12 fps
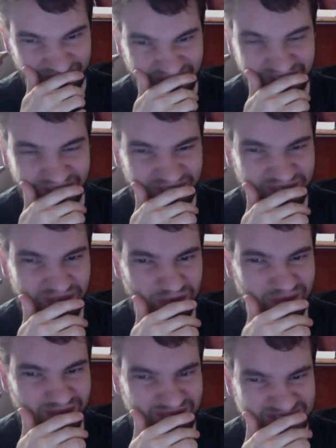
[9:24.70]
don't think they're gonna
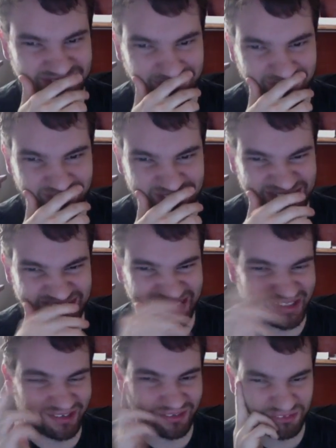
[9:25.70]
be on the same level as the
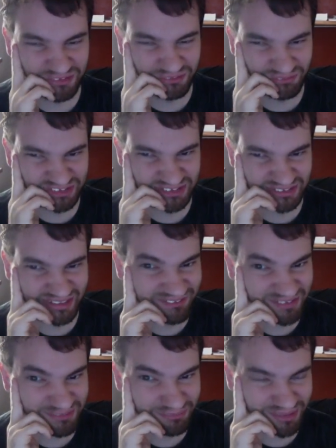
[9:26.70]
Saiyan on Universe
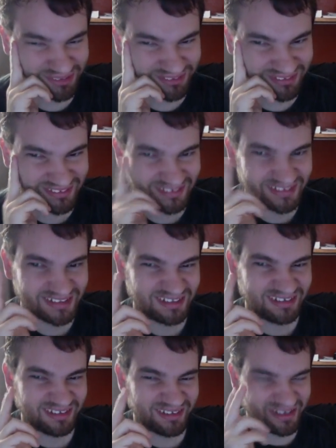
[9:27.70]
11, but
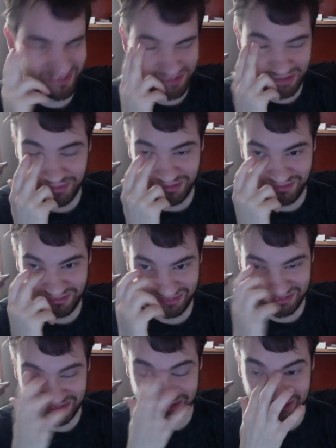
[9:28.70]
it should be
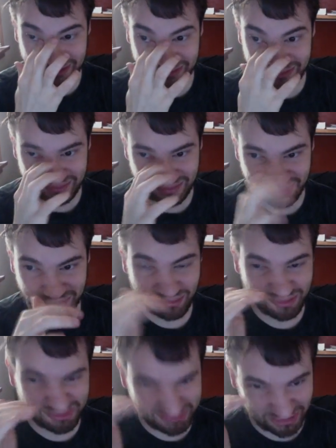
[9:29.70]
interesting. They'd
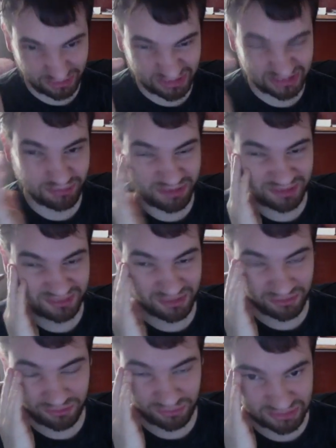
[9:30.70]
probably still be on
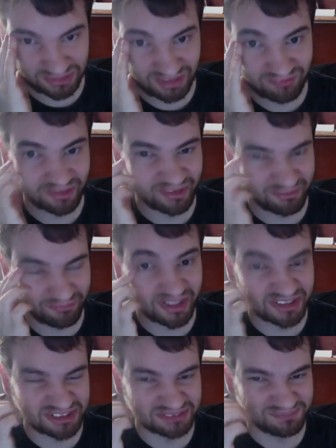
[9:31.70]
Goku's level, I'd
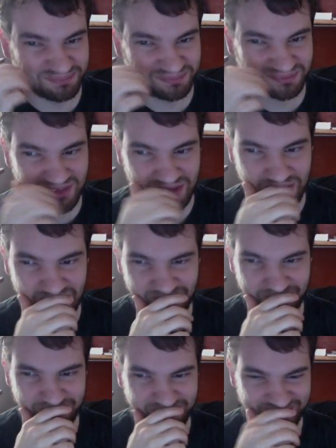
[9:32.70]
imagine.
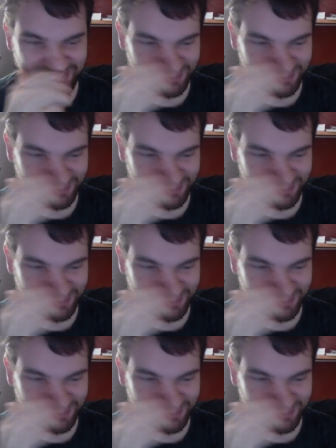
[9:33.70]
But